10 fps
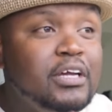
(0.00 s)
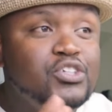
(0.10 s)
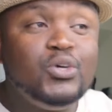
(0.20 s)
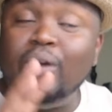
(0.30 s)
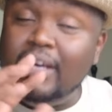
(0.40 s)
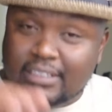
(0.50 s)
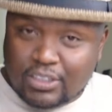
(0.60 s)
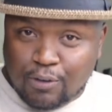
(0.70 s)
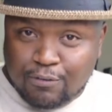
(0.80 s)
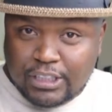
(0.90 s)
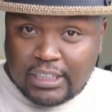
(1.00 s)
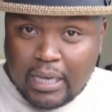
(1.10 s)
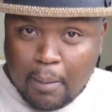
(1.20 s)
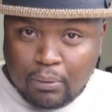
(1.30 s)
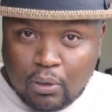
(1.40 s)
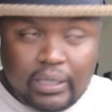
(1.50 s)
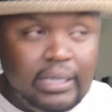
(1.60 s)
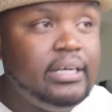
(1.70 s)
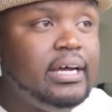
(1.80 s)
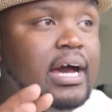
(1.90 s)
So it's officially
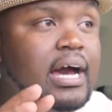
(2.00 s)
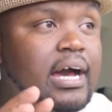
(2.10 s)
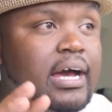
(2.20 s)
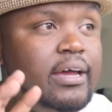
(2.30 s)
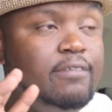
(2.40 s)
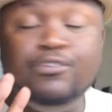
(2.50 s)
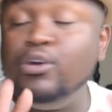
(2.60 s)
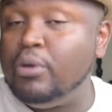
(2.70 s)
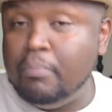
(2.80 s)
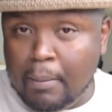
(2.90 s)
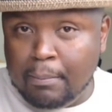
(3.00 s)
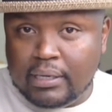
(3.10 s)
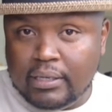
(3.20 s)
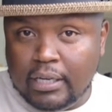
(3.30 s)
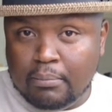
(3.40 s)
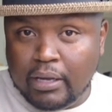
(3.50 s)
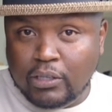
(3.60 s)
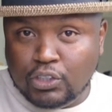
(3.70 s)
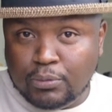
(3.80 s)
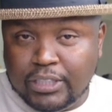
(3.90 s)
uploaded. If you remember, in my
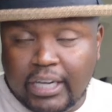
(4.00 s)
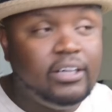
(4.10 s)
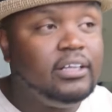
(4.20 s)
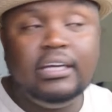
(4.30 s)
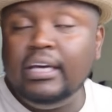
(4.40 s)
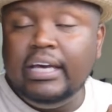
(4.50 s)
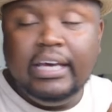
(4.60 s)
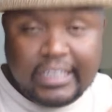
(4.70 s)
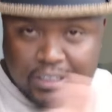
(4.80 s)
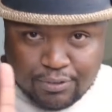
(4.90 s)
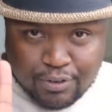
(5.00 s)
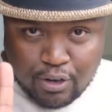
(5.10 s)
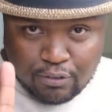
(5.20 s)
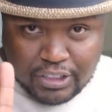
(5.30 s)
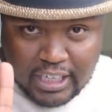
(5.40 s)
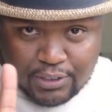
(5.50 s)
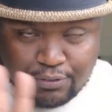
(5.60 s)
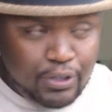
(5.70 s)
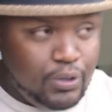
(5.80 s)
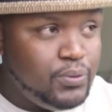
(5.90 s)
YouTube channel, it is free of charge
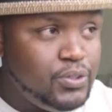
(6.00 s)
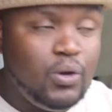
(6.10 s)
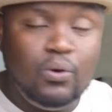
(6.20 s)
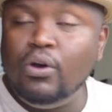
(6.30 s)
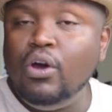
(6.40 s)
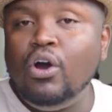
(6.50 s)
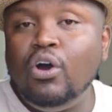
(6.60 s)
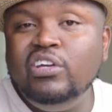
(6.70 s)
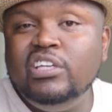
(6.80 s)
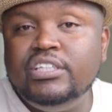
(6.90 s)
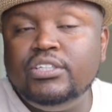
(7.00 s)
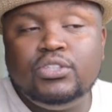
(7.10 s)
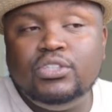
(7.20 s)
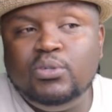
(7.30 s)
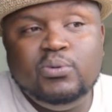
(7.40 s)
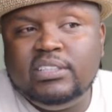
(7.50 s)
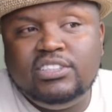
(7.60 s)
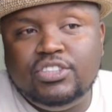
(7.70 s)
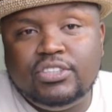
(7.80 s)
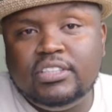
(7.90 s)
for you. So all you need to do is
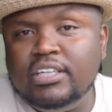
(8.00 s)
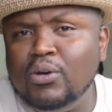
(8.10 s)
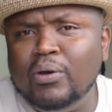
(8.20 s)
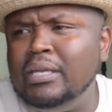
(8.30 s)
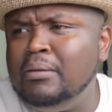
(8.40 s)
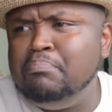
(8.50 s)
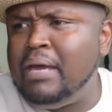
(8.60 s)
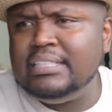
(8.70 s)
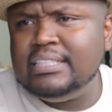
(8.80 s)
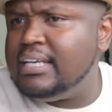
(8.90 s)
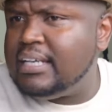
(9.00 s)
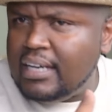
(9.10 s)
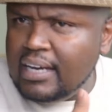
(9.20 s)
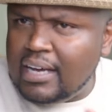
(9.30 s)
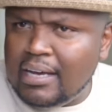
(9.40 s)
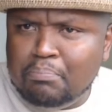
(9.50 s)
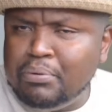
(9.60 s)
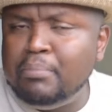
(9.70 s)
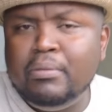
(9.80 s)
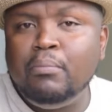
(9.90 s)
just, you know, any basic
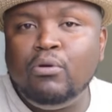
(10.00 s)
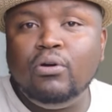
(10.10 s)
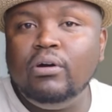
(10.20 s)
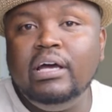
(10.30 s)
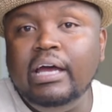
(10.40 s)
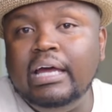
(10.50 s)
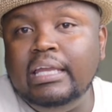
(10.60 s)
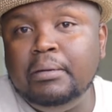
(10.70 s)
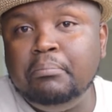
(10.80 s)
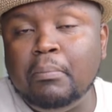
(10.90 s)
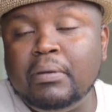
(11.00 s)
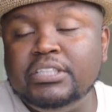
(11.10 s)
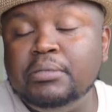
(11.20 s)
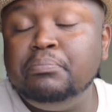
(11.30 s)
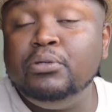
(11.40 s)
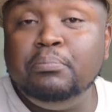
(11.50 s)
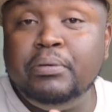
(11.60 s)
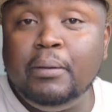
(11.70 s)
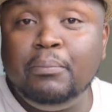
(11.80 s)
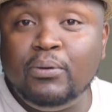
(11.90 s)
premium or elite membership, you'll
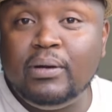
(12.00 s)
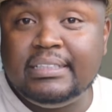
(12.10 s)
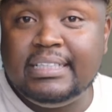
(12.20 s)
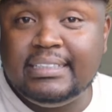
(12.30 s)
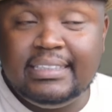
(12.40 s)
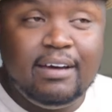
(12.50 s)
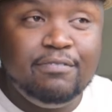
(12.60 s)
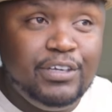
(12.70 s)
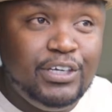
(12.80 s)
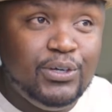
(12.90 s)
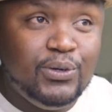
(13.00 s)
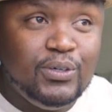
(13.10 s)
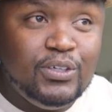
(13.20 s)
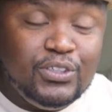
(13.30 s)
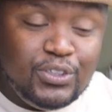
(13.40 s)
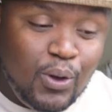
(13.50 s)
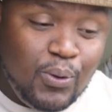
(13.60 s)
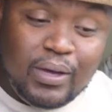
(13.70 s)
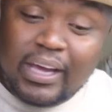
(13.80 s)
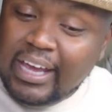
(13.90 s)
be able to access that video.
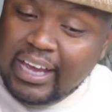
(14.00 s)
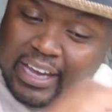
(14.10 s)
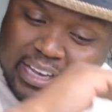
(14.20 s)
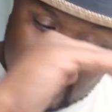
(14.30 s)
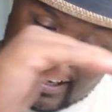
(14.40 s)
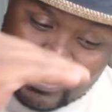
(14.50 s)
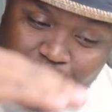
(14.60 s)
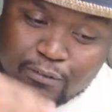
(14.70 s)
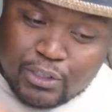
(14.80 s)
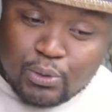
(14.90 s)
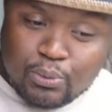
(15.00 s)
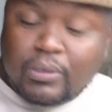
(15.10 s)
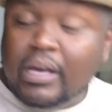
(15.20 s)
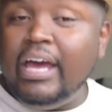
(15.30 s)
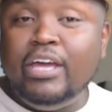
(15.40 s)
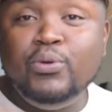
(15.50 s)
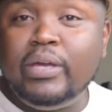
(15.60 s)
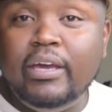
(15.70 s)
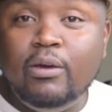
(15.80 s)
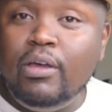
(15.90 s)
So it gives you, and you
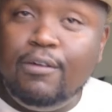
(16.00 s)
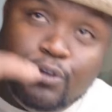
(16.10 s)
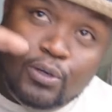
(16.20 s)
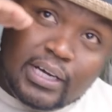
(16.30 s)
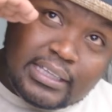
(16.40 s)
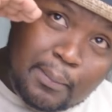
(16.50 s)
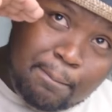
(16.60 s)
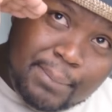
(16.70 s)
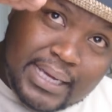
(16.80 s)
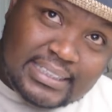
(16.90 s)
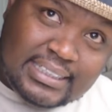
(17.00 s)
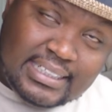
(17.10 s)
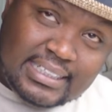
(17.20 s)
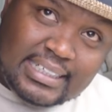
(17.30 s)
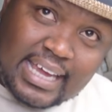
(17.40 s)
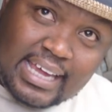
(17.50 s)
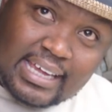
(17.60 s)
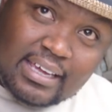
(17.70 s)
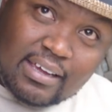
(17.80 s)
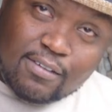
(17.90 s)
can, if you look at the best
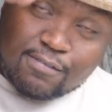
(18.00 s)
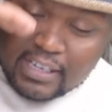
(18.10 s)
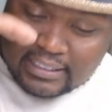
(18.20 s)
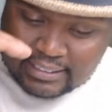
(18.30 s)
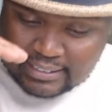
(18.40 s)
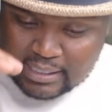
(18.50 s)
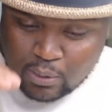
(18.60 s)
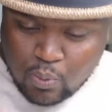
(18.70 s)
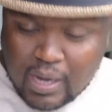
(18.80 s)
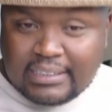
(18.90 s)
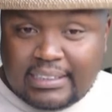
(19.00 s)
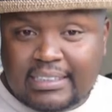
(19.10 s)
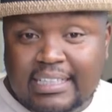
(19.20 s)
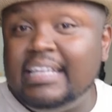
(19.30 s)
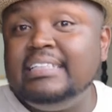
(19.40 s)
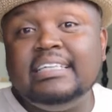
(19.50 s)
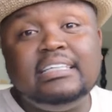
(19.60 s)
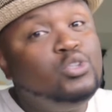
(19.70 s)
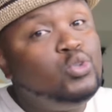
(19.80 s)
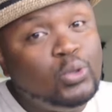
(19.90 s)
day versus the worst day, these are
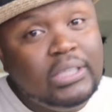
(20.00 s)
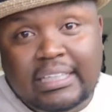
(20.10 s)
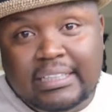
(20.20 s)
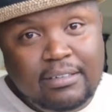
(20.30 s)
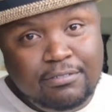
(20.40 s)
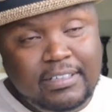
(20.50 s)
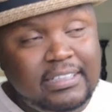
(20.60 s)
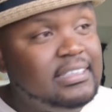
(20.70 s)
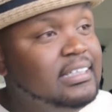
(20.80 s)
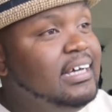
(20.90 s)
totally different.